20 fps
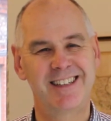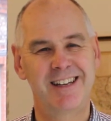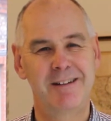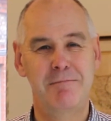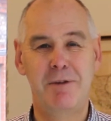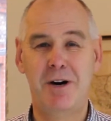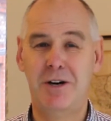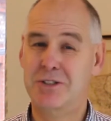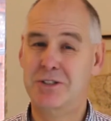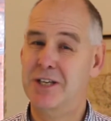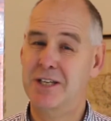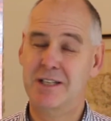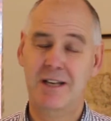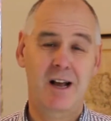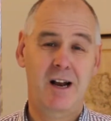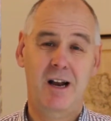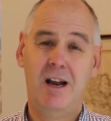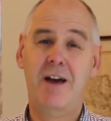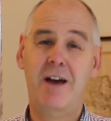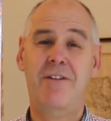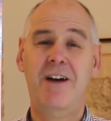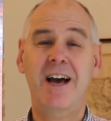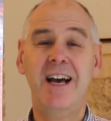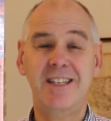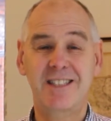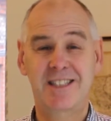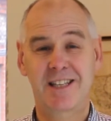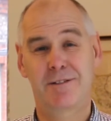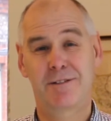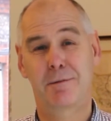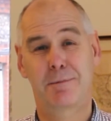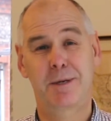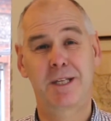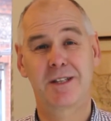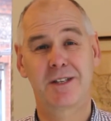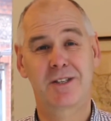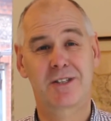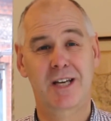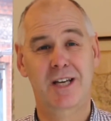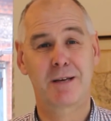Mark says, life has never been
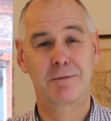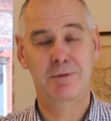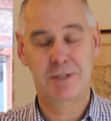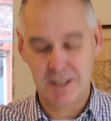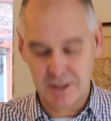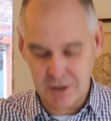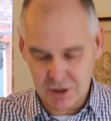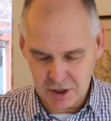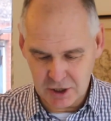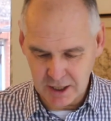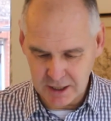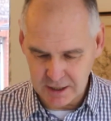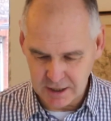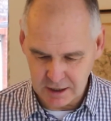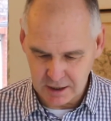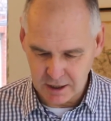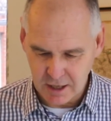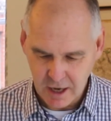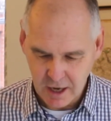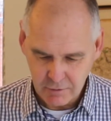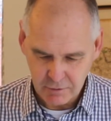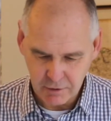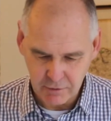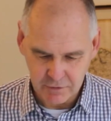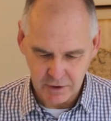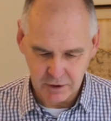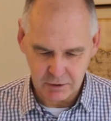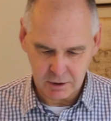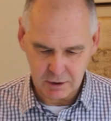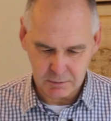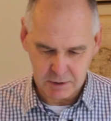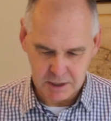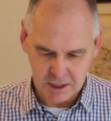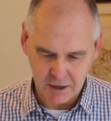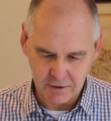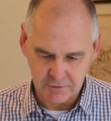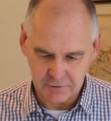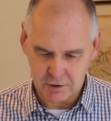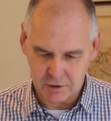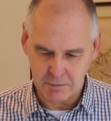the same since Jesus revealed
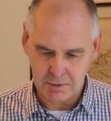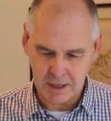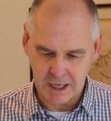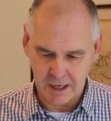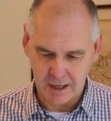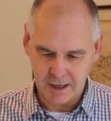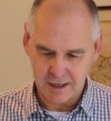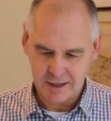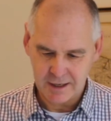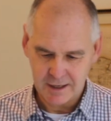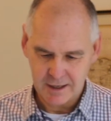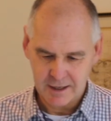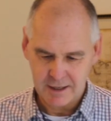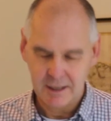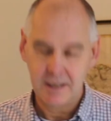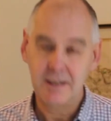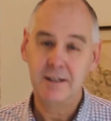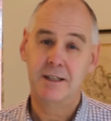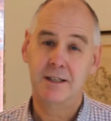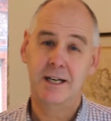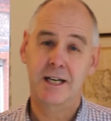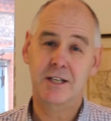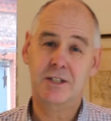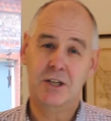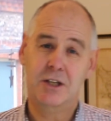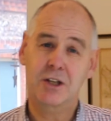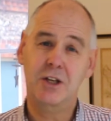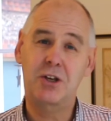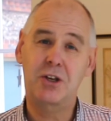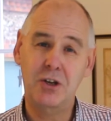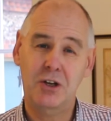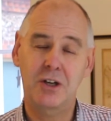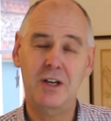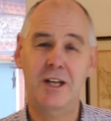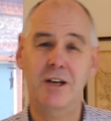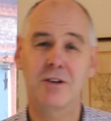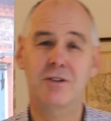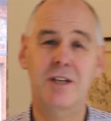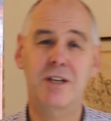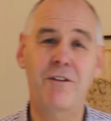himself to me. And so the good
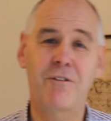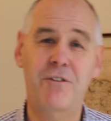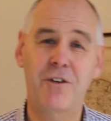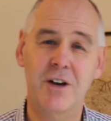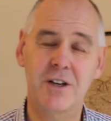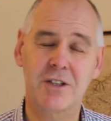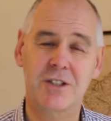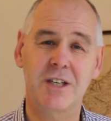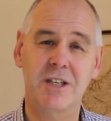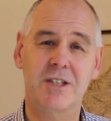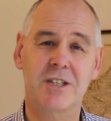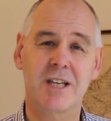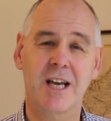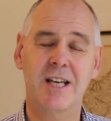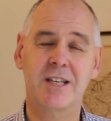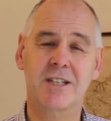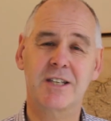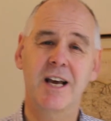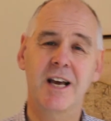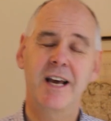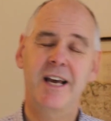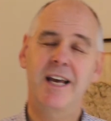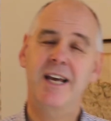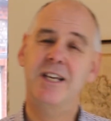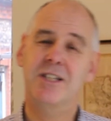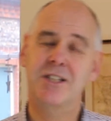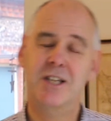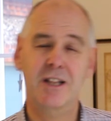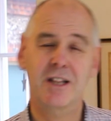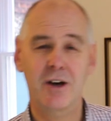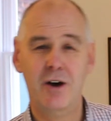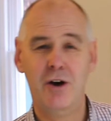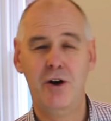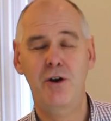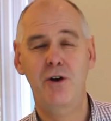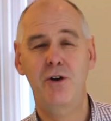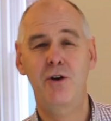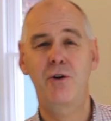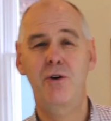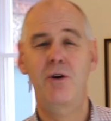news, he says, is in the
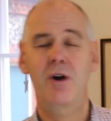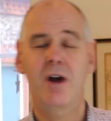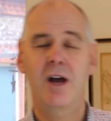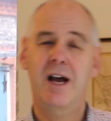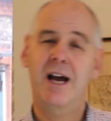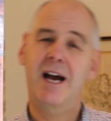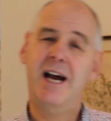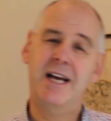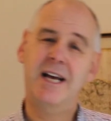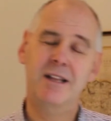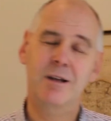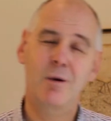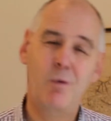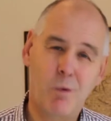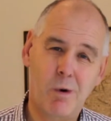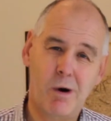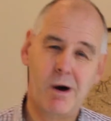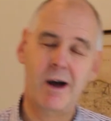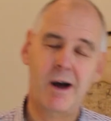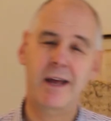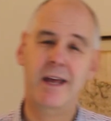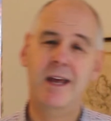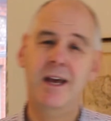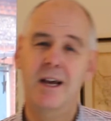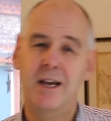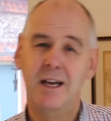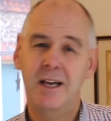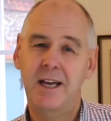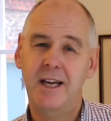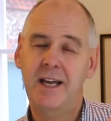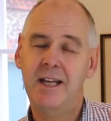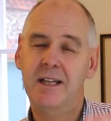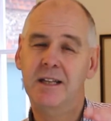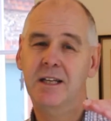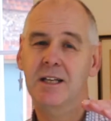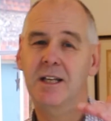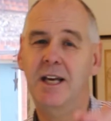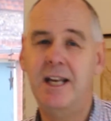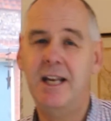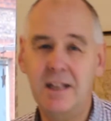who and the why,
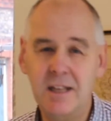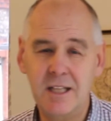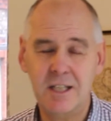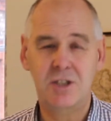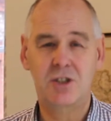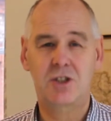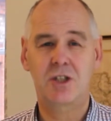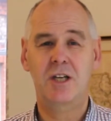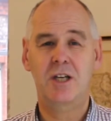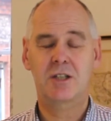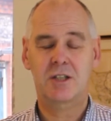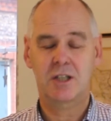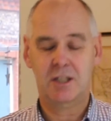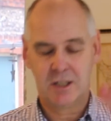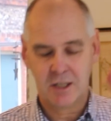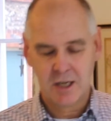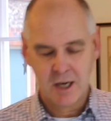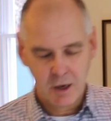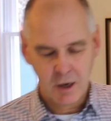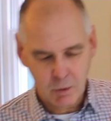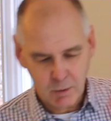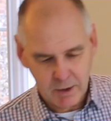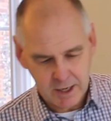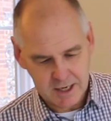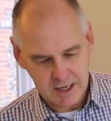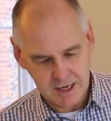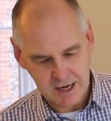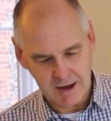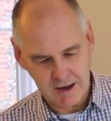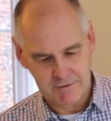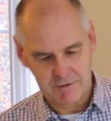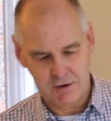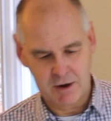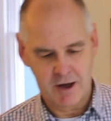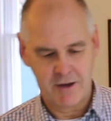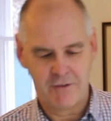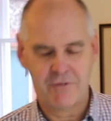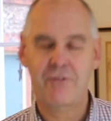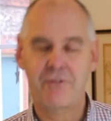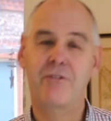in this Jesus, we can have
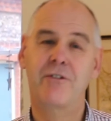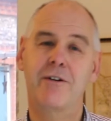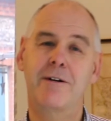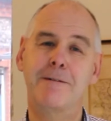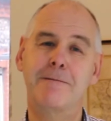life